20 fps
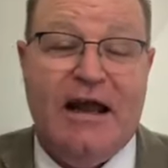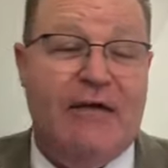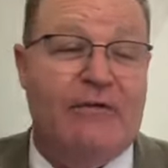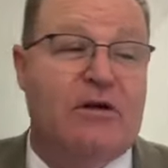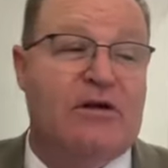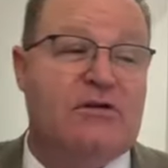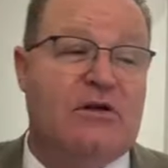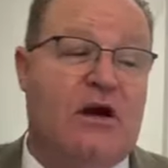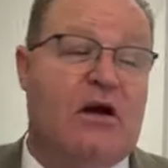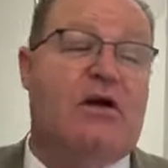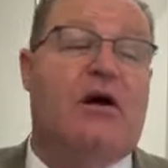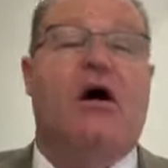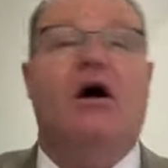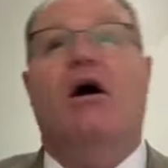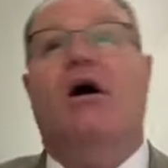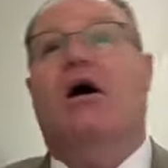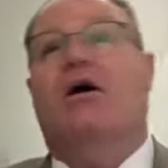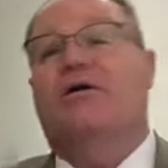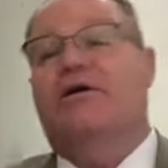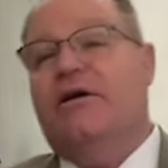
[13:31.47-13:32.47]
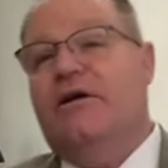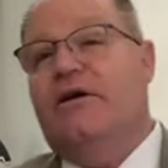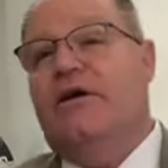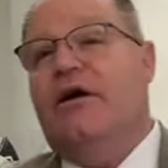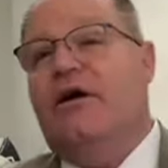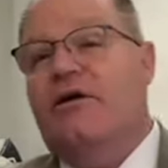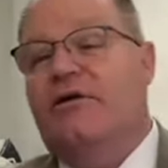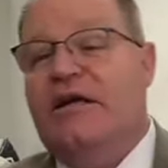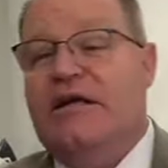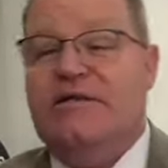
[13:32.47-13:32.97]
everyone's like, oh, you
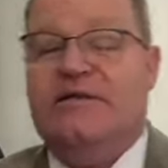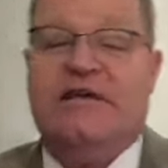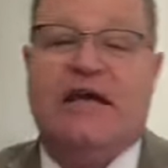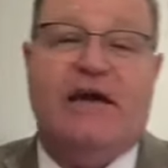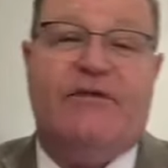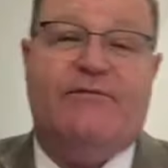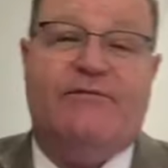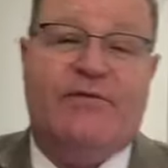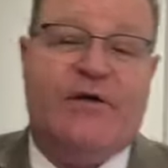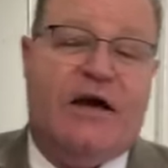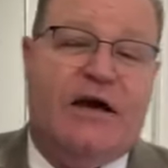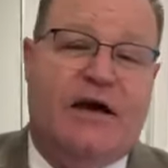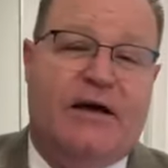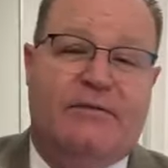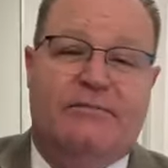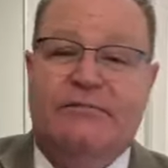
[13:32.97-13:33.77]
know, let's have...